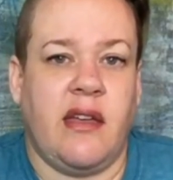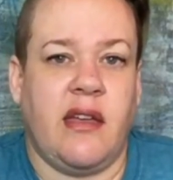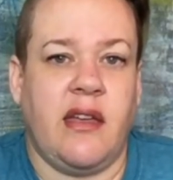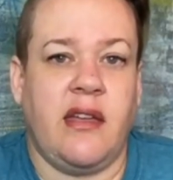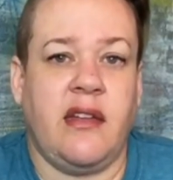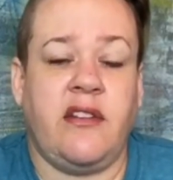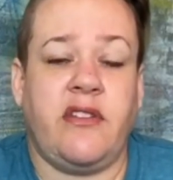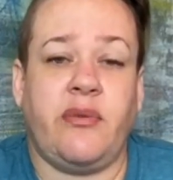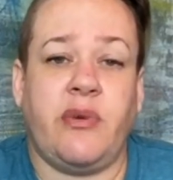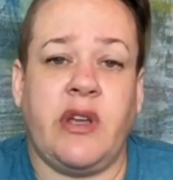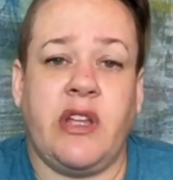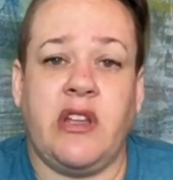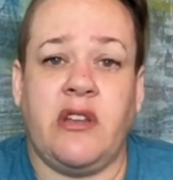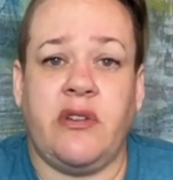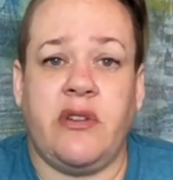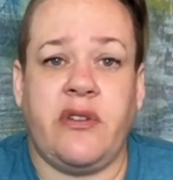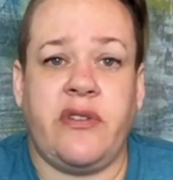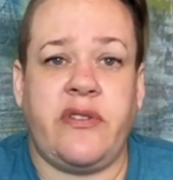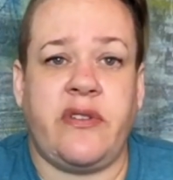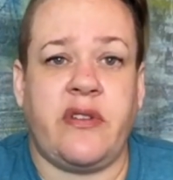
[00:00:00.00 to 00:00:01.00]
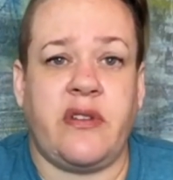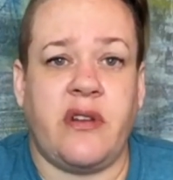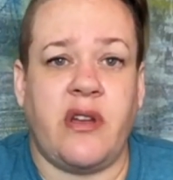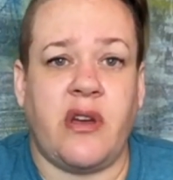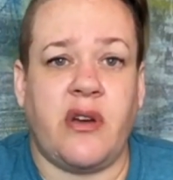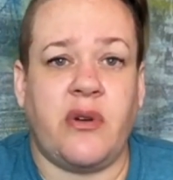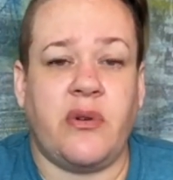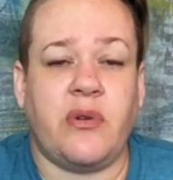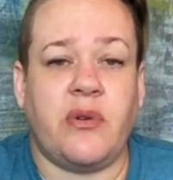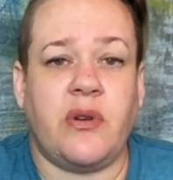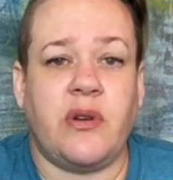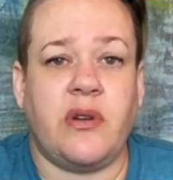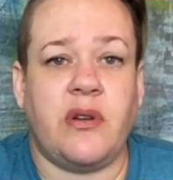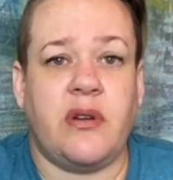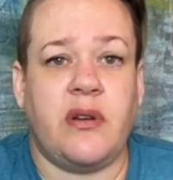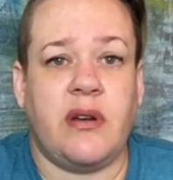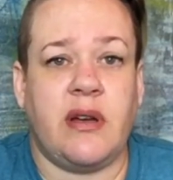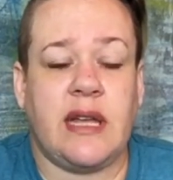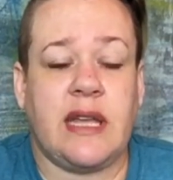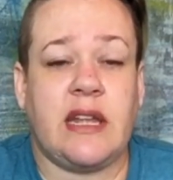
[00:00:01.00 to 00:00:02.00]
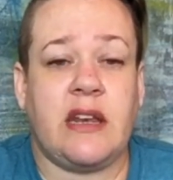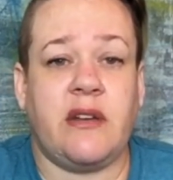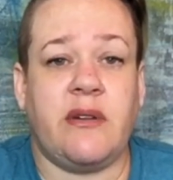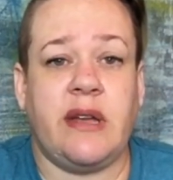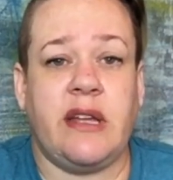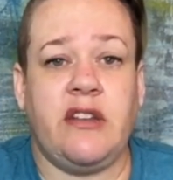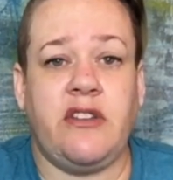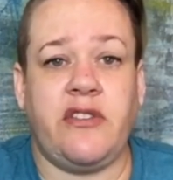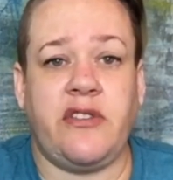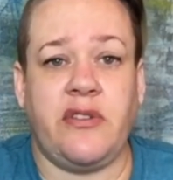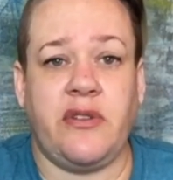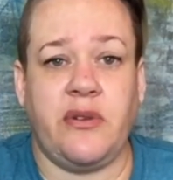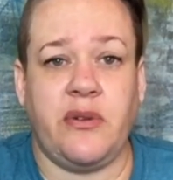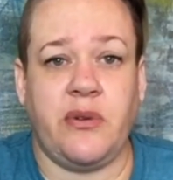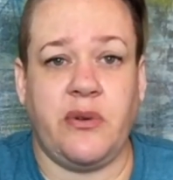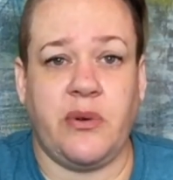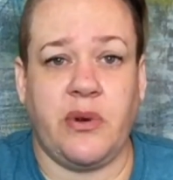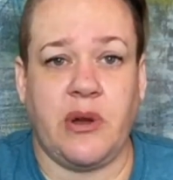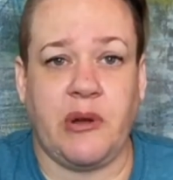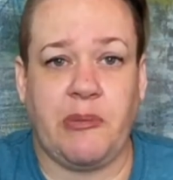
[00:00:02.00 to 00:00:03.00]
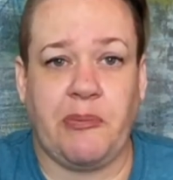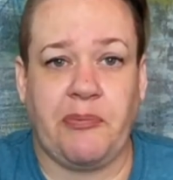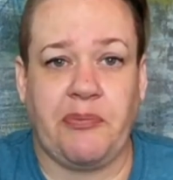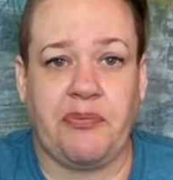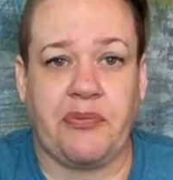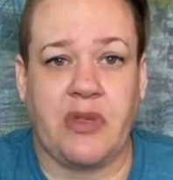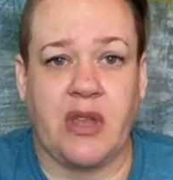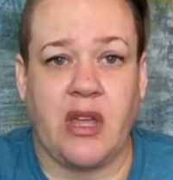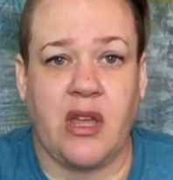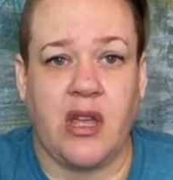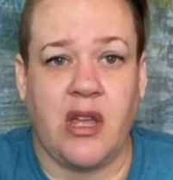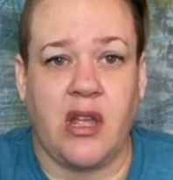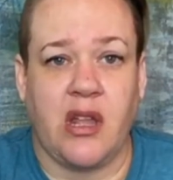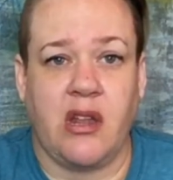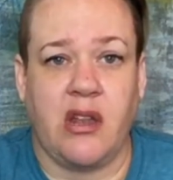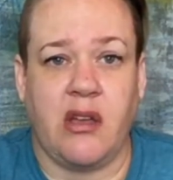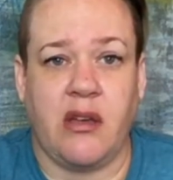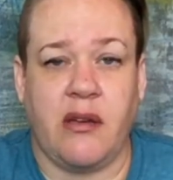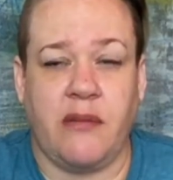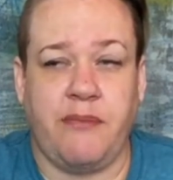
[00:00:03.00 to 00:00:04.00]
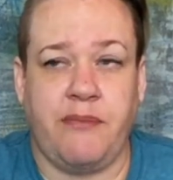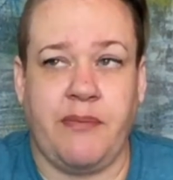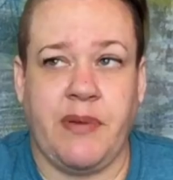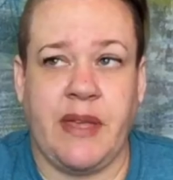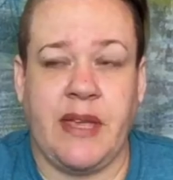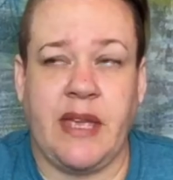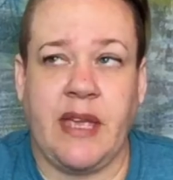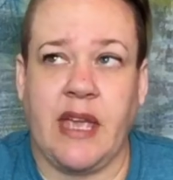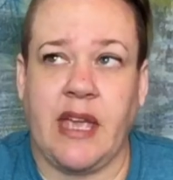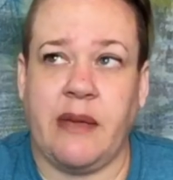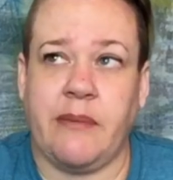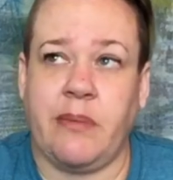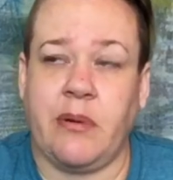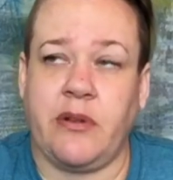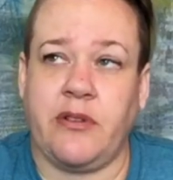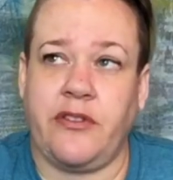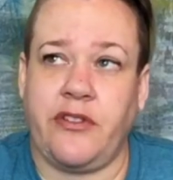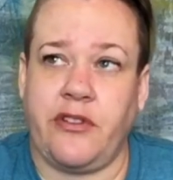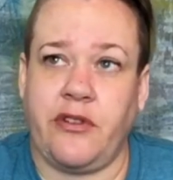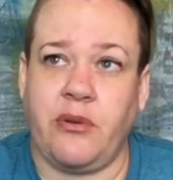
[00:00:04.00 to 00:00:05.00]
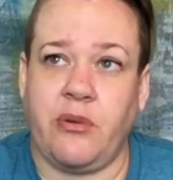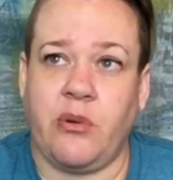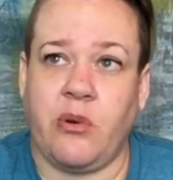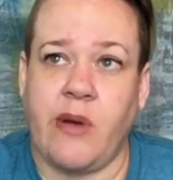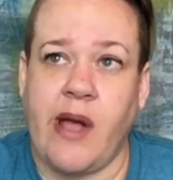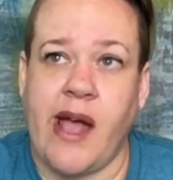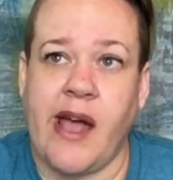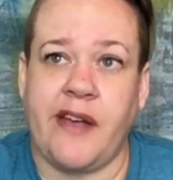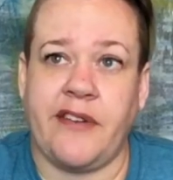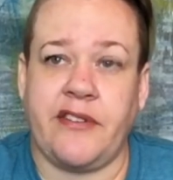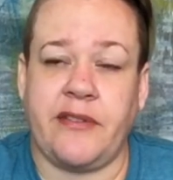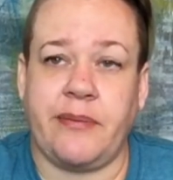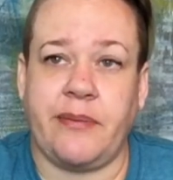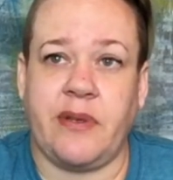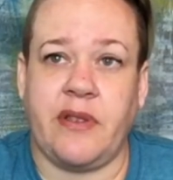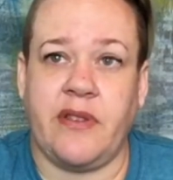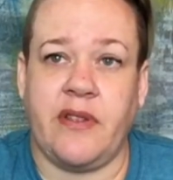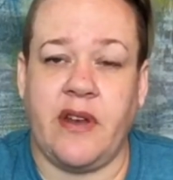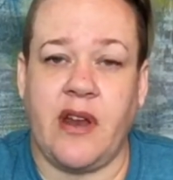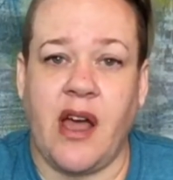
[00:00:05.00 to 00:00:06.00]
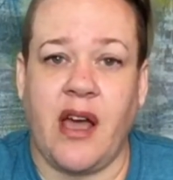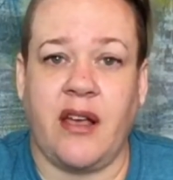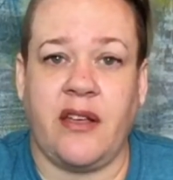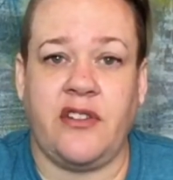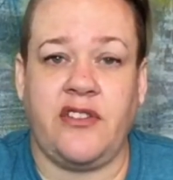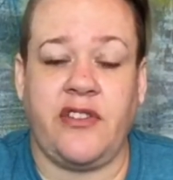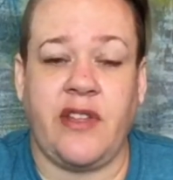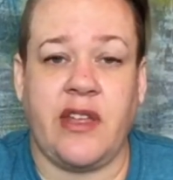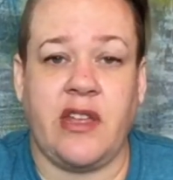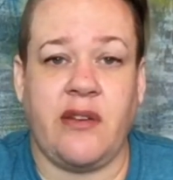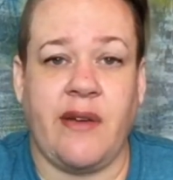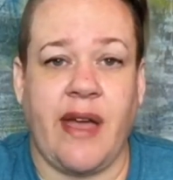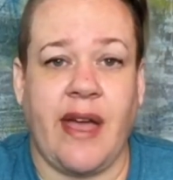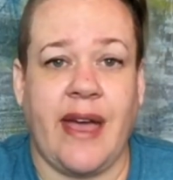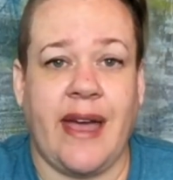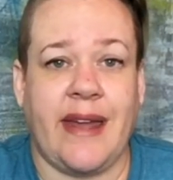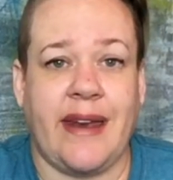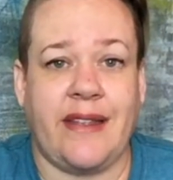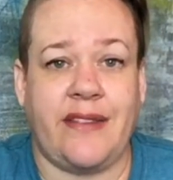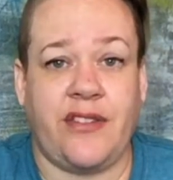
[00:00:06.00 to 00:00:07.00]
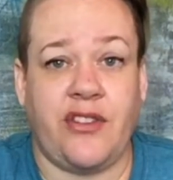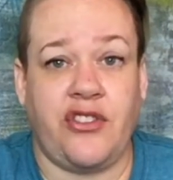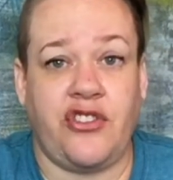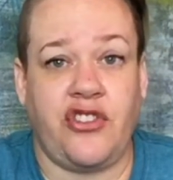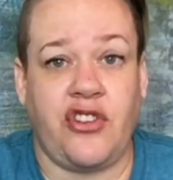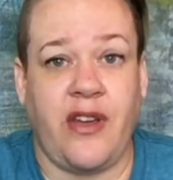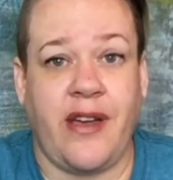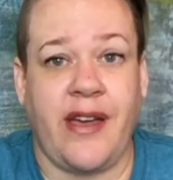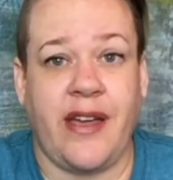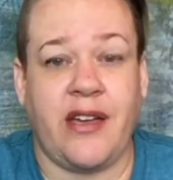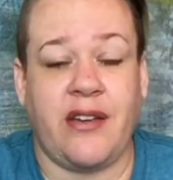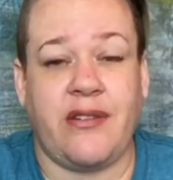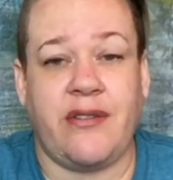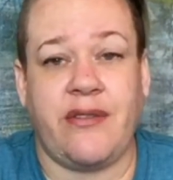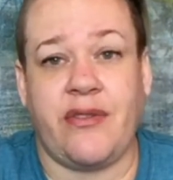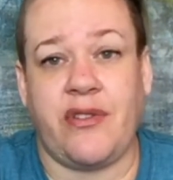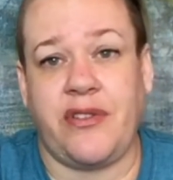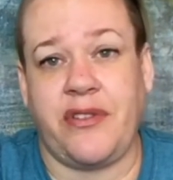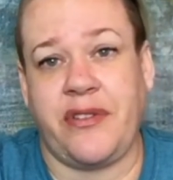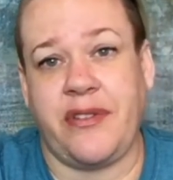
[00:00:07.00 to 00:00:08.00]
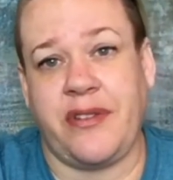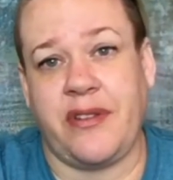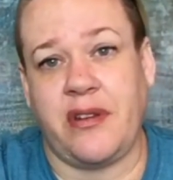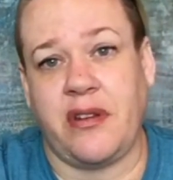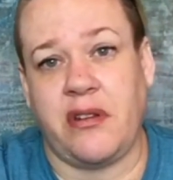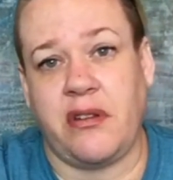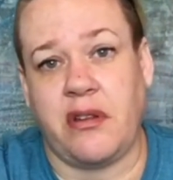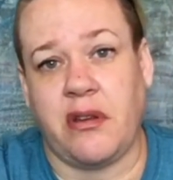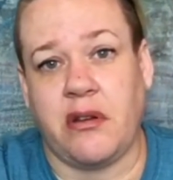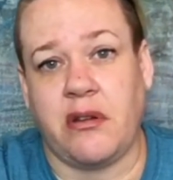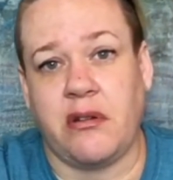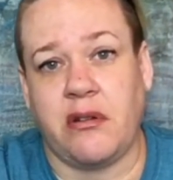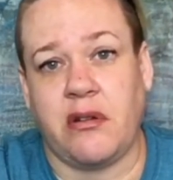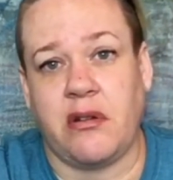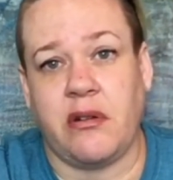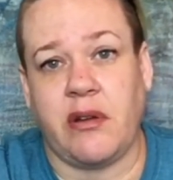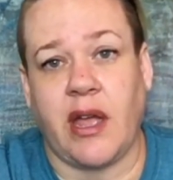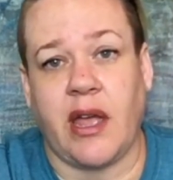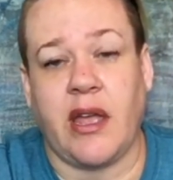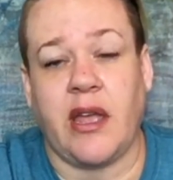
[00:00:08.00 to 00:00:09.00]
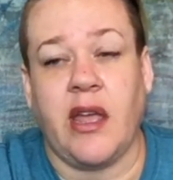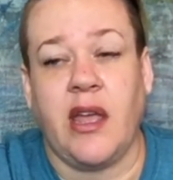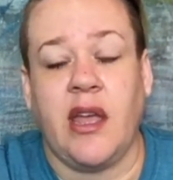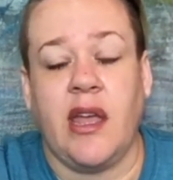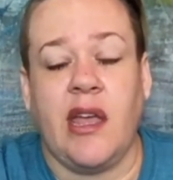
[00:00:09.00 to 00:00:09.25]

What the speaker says: into what you used to know, into being able to grasp the knowledge that you had as a child versus an adult, okay?